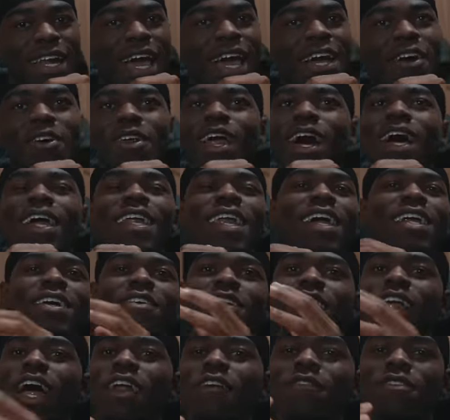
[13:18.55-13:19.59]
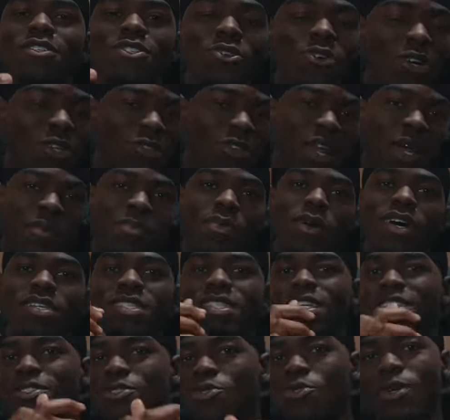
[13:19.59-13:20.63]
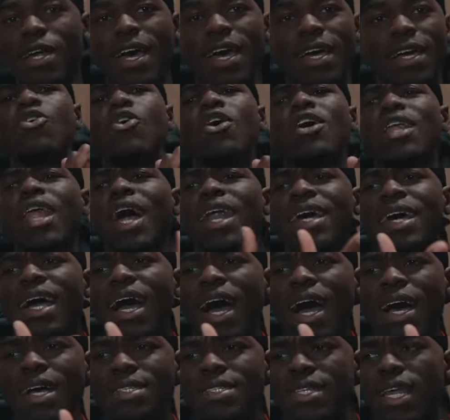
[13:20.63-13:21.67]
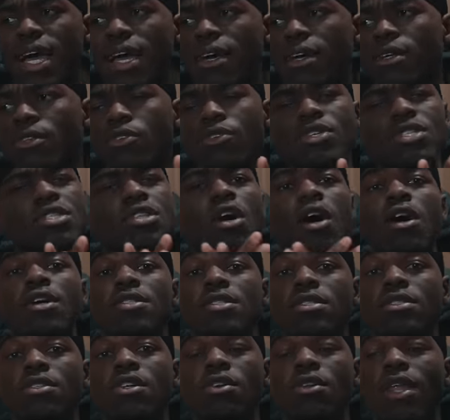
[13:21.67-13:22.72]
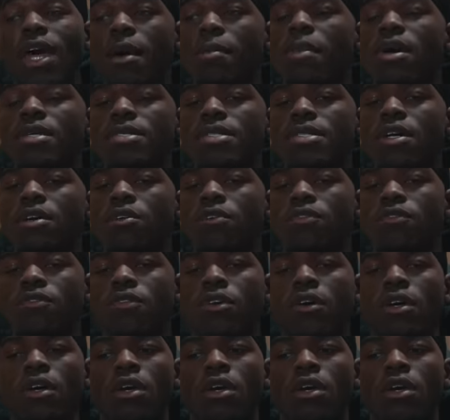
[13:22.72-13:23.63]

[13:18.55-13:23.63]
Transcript: I ain't gonna lie. A lot of us going through that process do that. So a lot of guys, like 3 stars, you know, like myself,